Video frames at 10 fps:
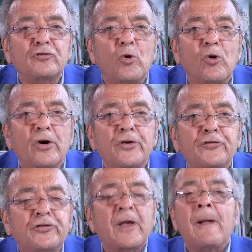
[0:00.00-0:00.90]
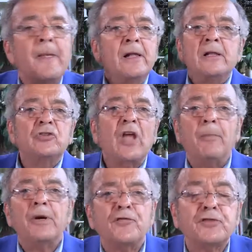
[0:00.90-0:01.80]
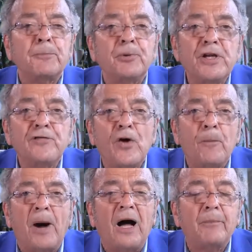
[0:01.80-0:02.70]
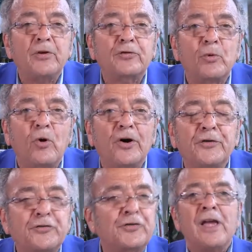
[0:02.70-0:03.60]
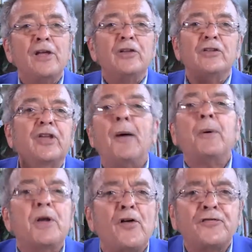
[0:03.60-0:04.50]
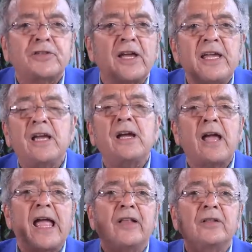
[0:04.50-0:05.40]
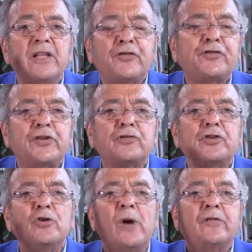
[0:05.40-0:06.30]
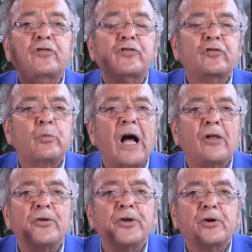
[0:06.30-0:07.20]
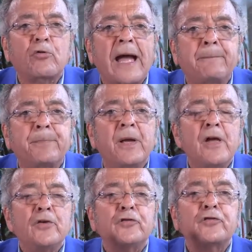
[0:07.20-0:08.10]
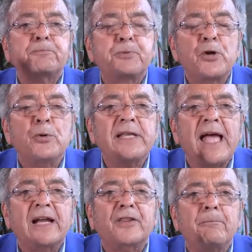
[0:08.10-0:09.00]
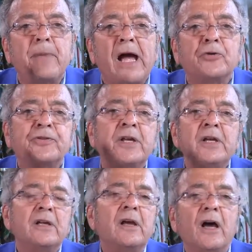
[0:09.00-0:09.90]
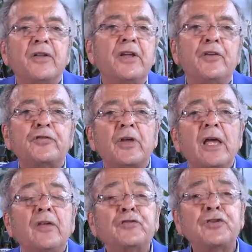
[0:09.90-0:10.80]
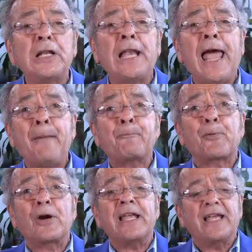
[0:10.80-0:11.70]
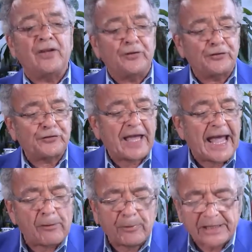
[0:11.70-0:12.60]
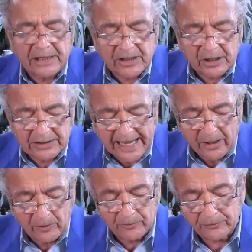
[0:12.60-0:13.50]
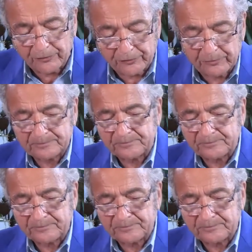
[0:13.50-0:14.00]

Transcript: was, dumb enough to believe Obama's was, dumb enough to hear and listen to and swallow the crap spewing out of the mouth of these celebrities, arrogant clowns.